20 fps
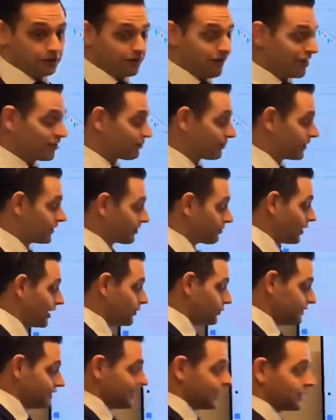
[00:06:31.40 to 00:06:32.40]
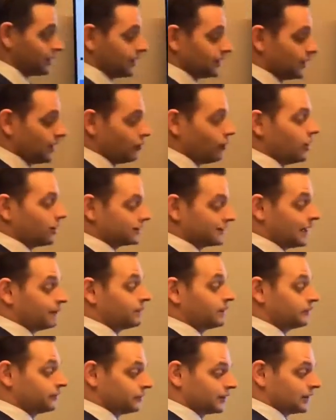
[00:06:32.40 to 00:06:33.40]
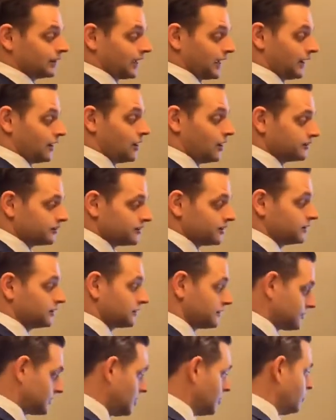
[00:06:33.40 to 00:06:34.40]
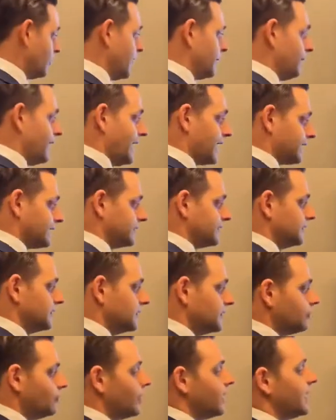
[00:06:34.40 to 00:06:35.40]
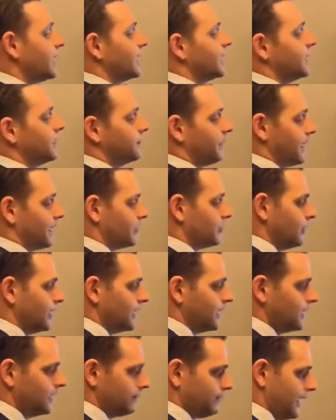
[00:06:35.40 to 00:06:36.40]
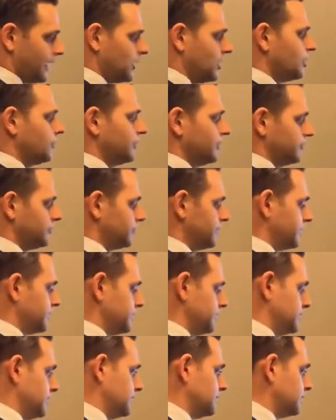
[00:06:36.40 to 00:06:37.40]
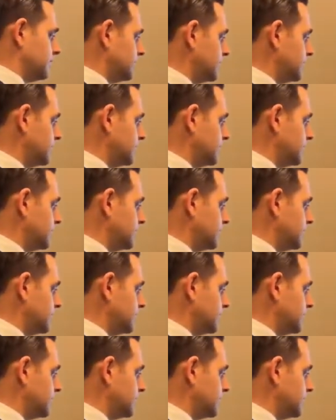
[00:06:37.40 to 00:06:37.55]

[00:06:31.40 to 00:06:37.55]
investment is, why don't we take a walk down memory lane also. Let's go way back. Way, all the way to 2013.